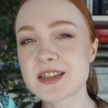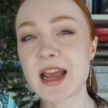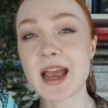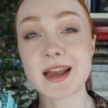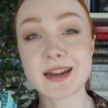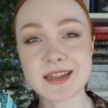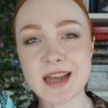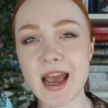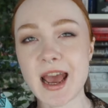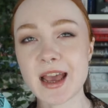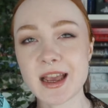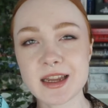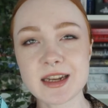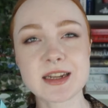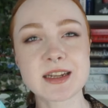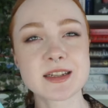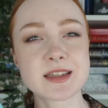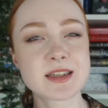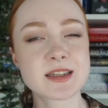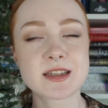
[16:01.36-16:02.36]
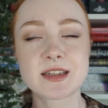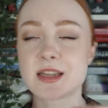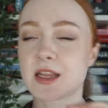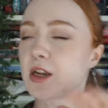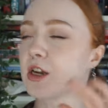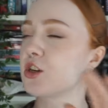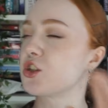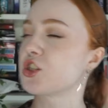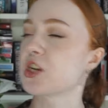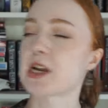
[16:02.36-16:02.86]
antagonists that
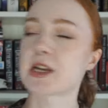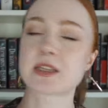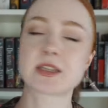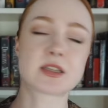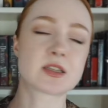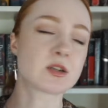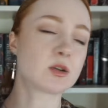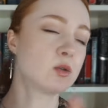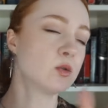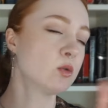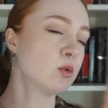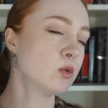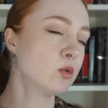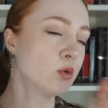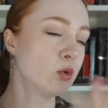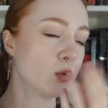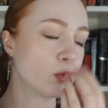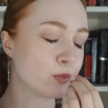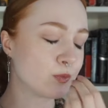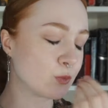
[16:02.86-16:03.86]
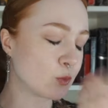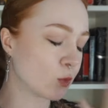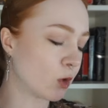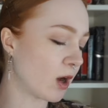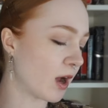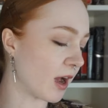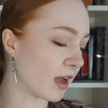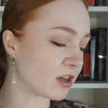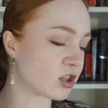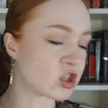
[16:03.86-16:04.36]
are just, ooh,
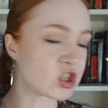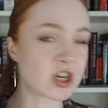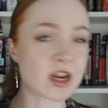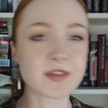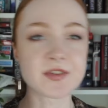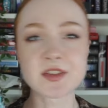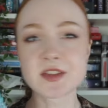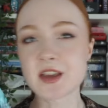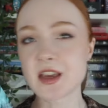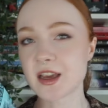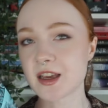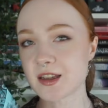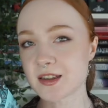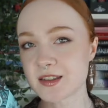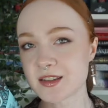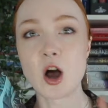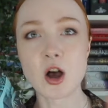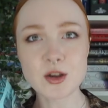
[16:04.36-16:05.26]
mwah, chef's kiss.